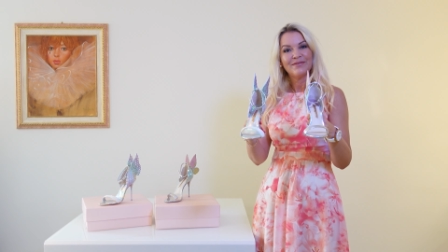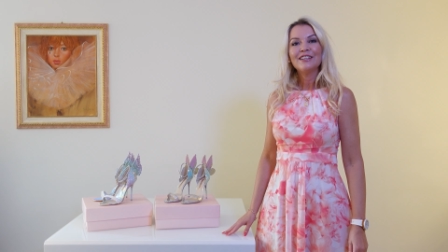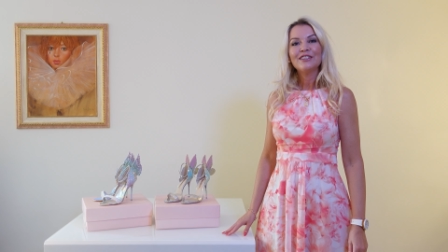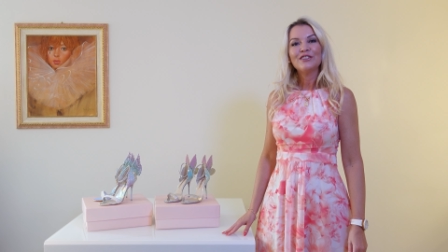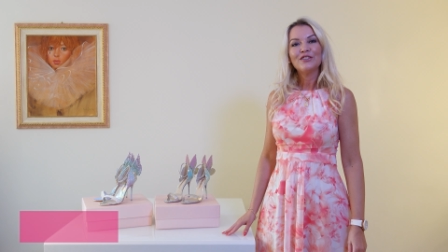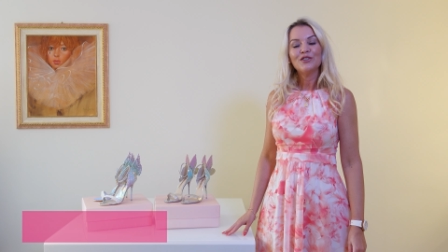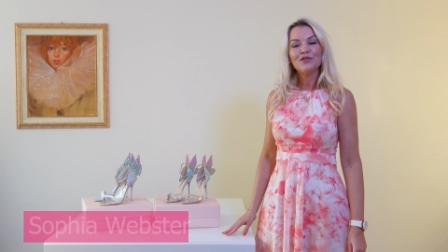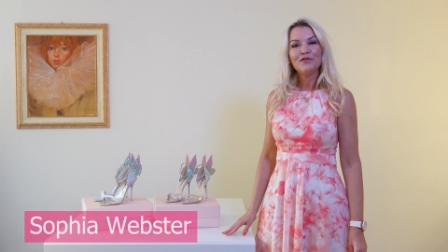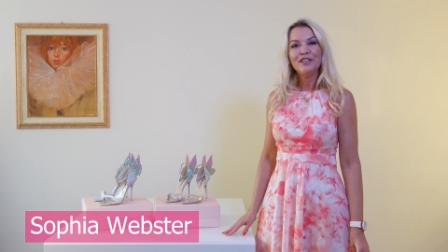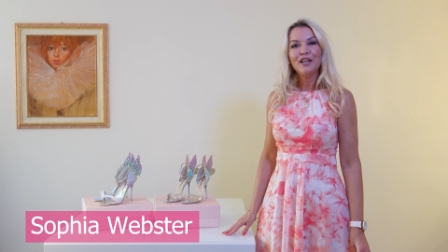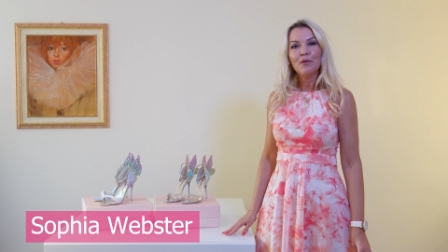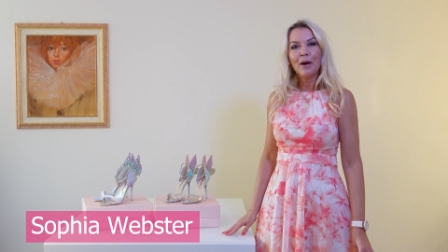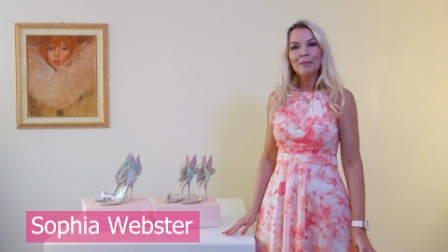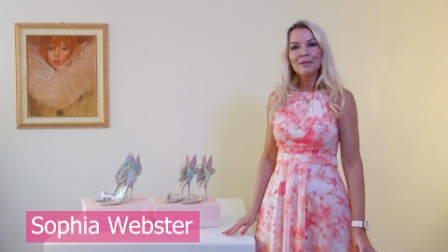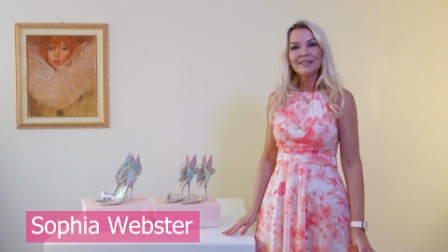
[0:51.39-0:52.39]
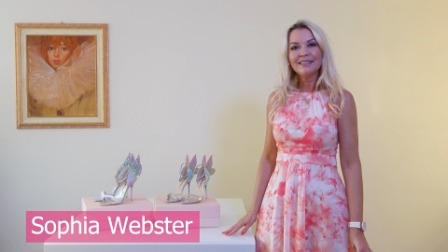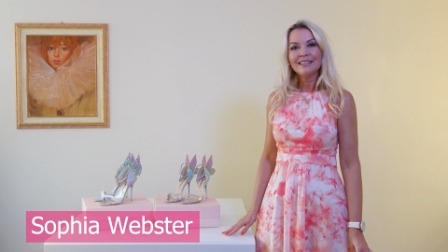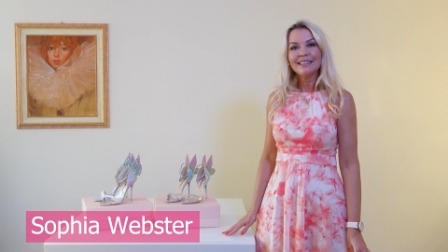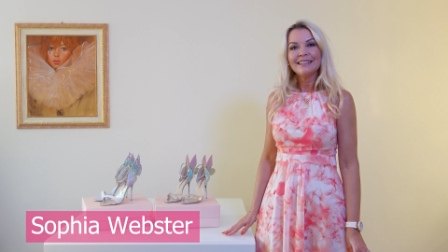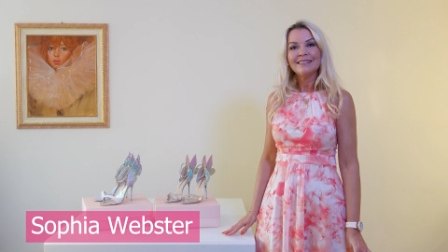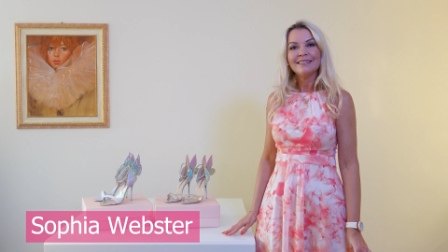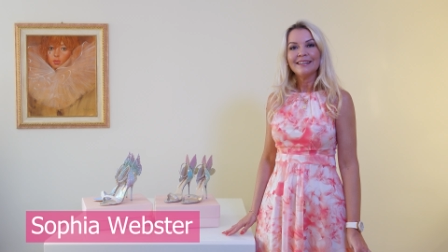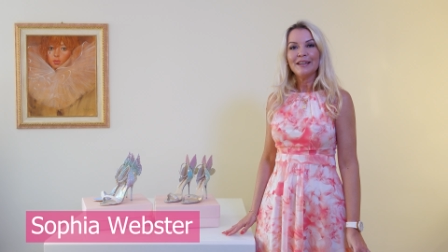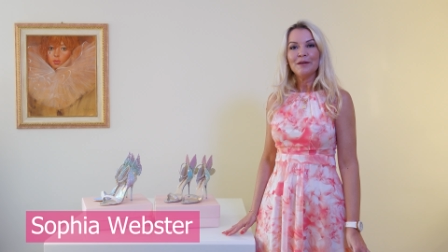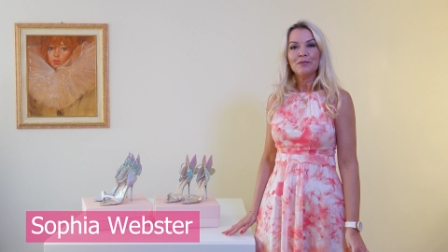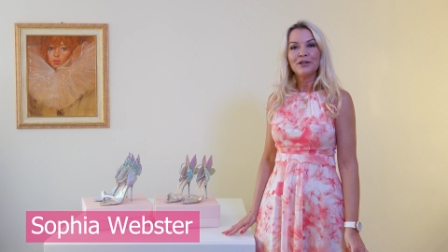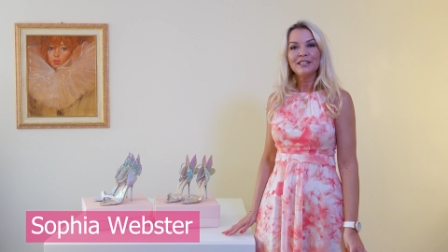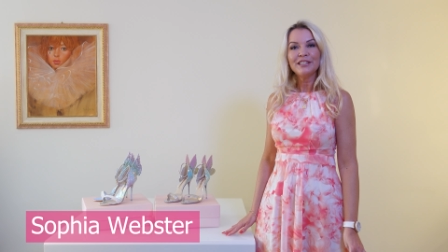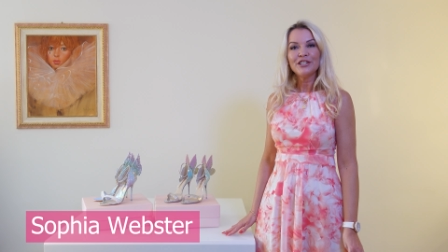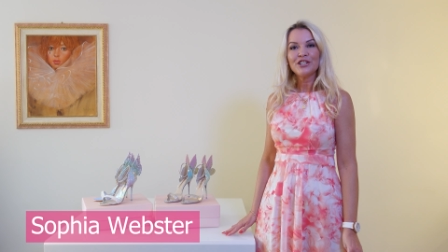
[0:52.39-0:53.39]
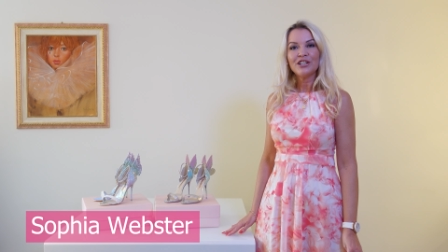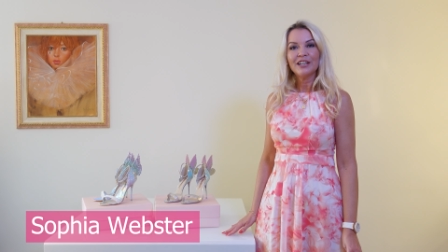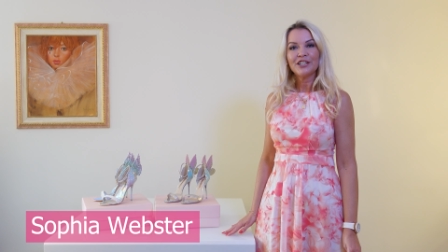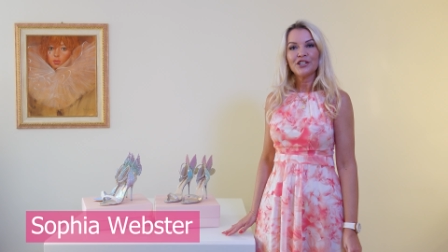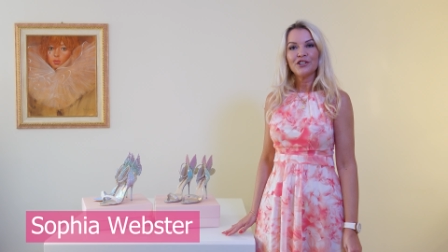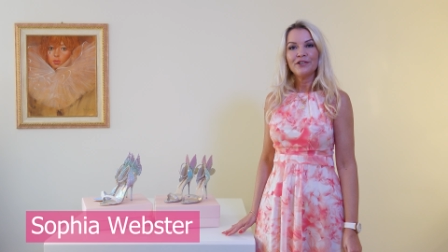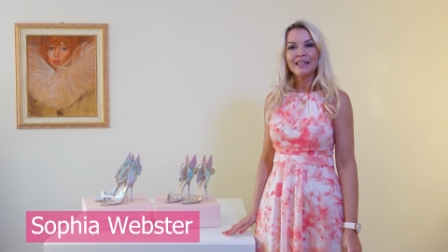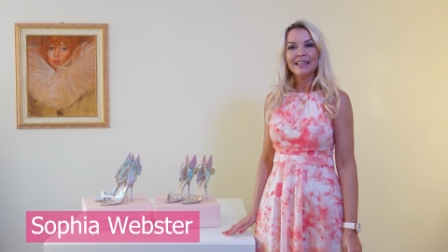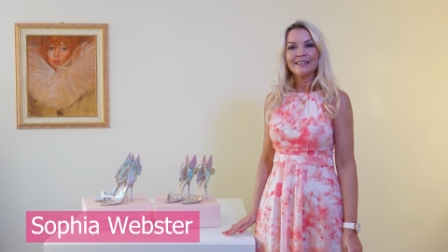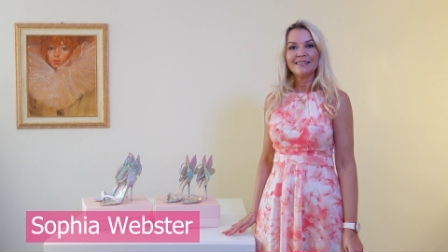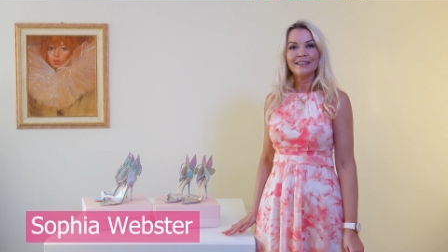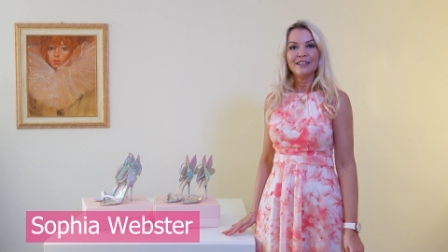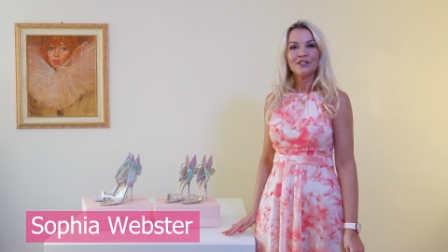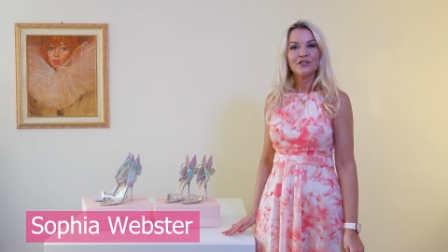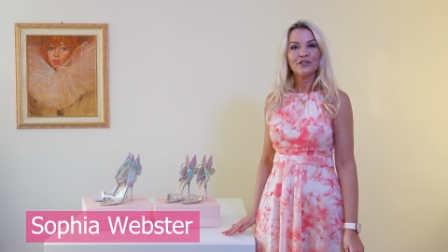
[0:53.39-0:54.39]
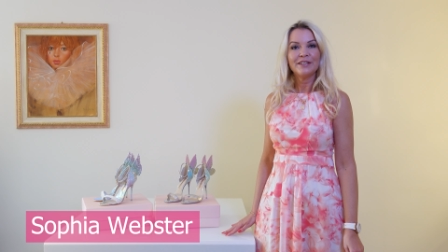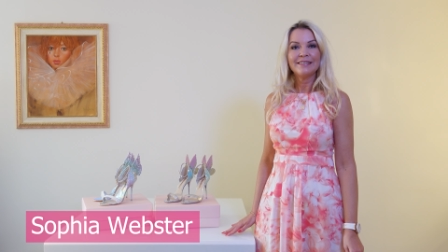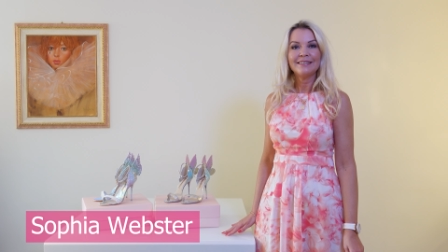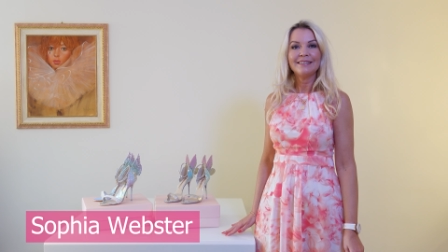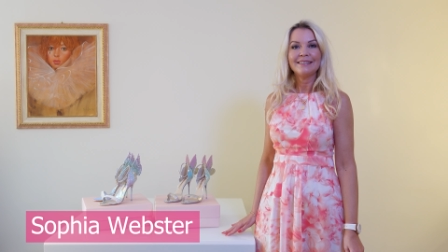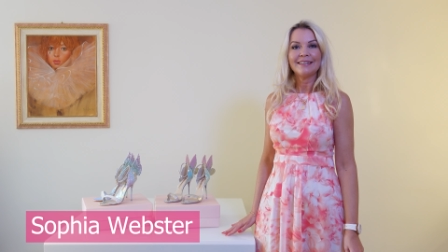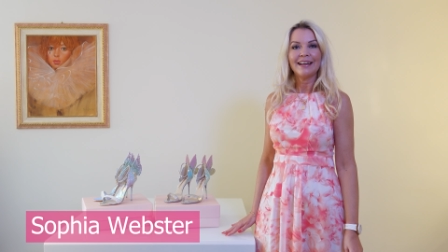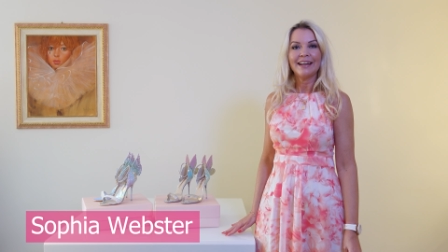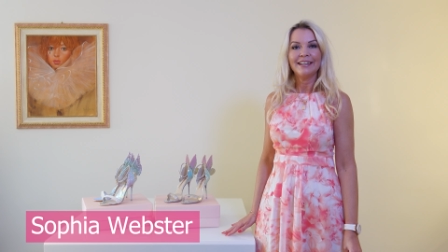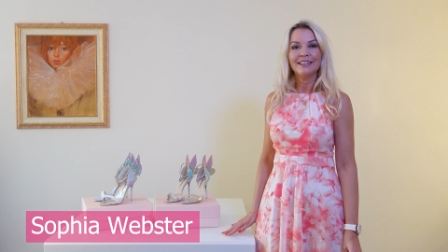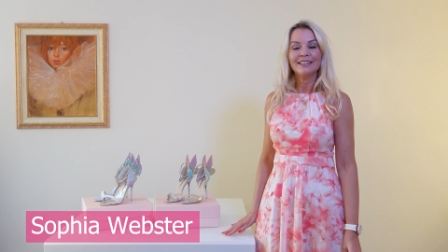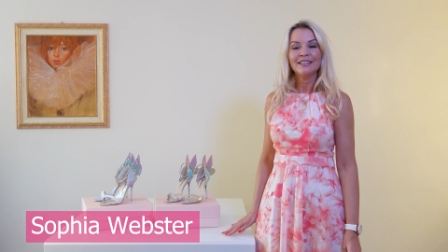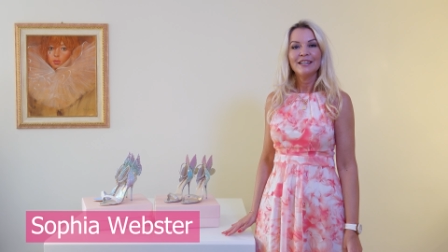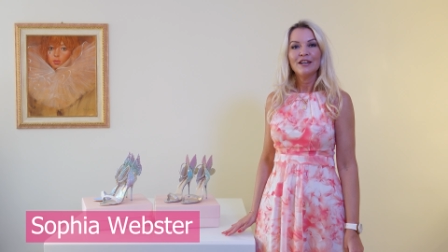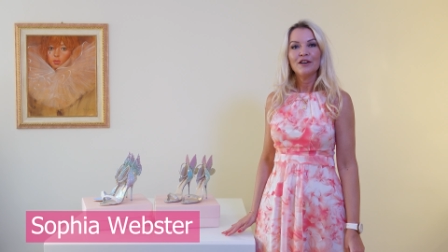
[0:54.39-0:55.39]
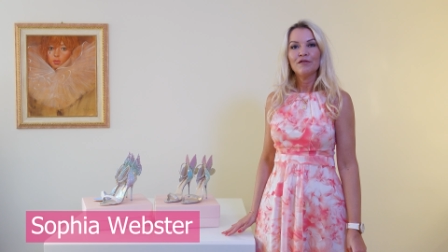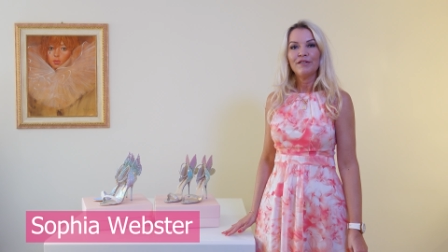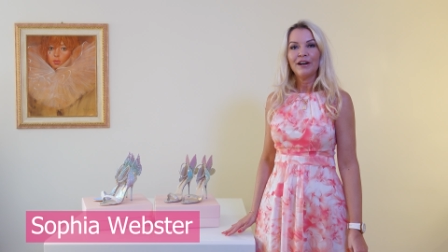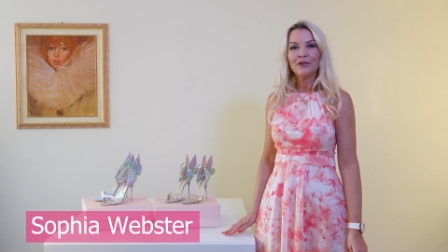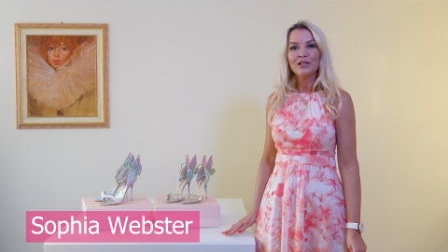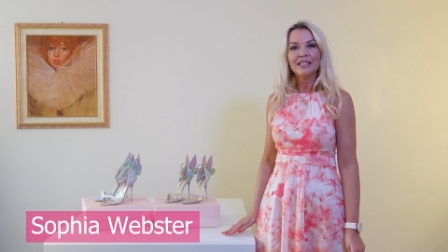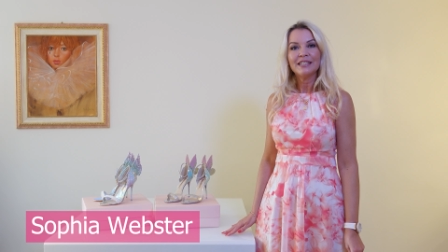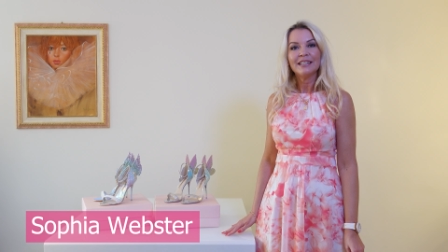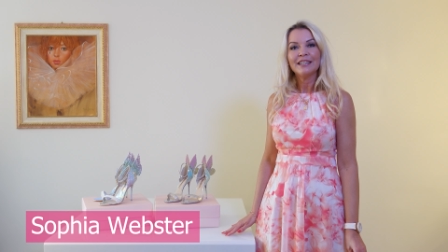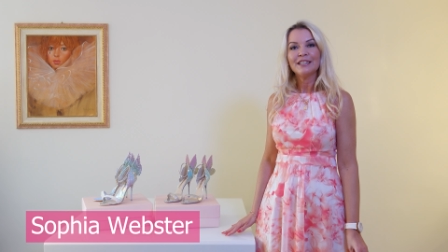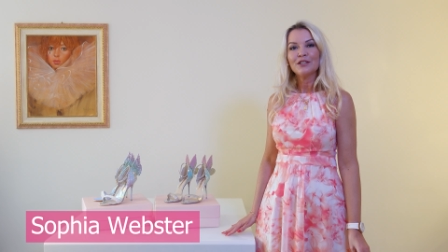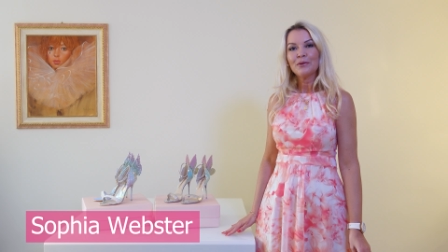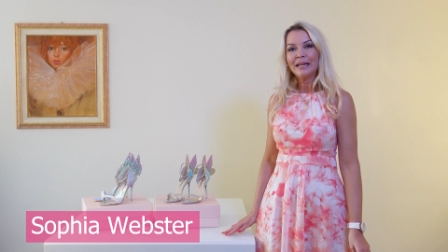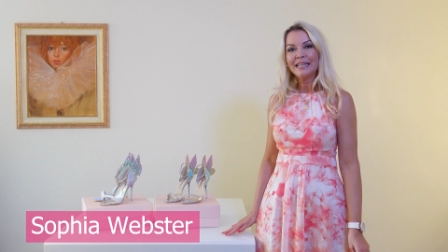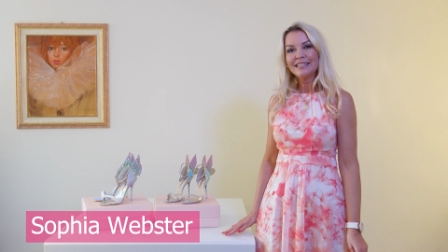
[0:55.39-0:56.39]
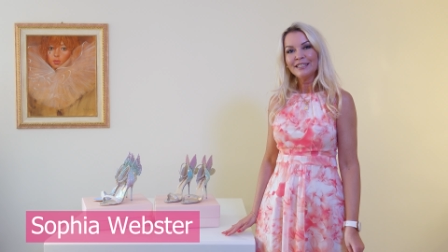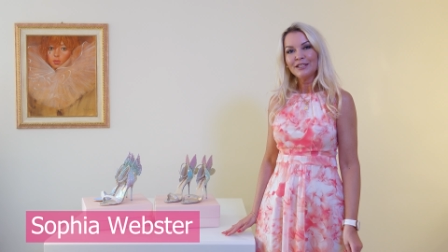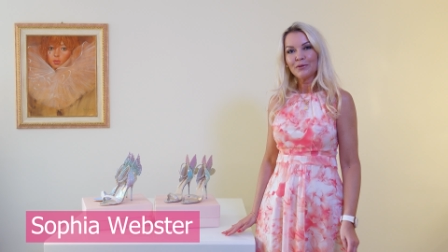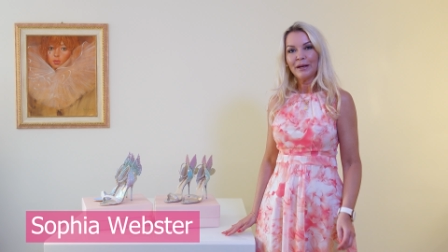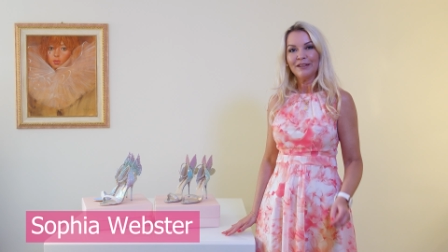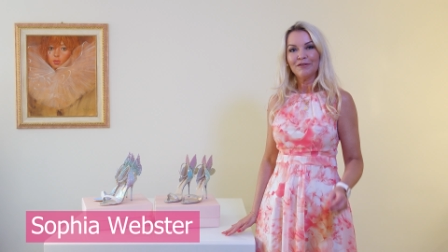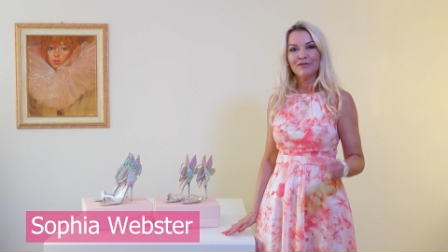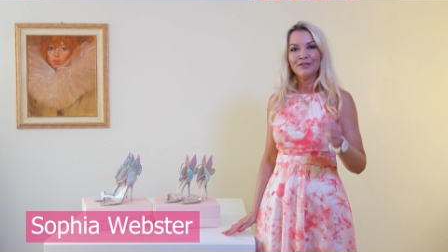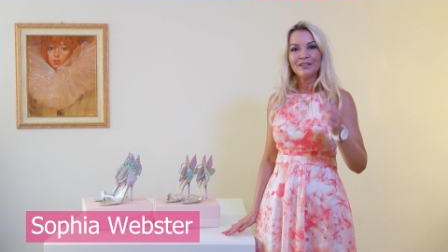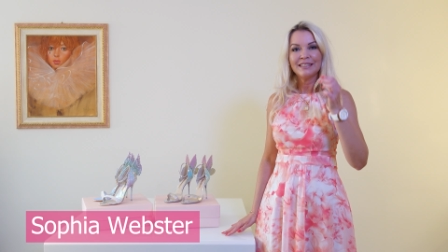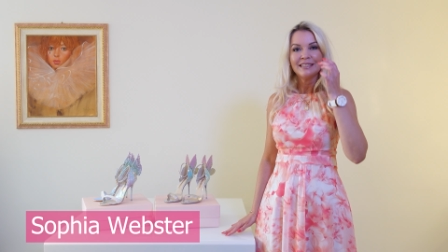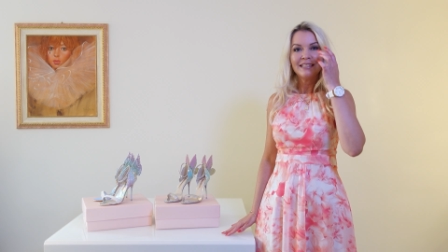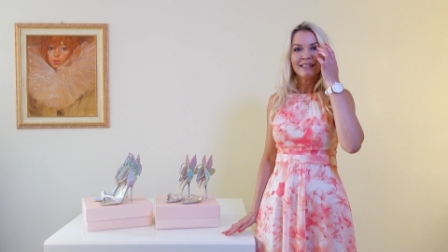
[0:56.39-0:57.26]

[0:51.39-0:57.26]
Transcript: Sophia Webster is a British luxury accessories designer founded in 2012.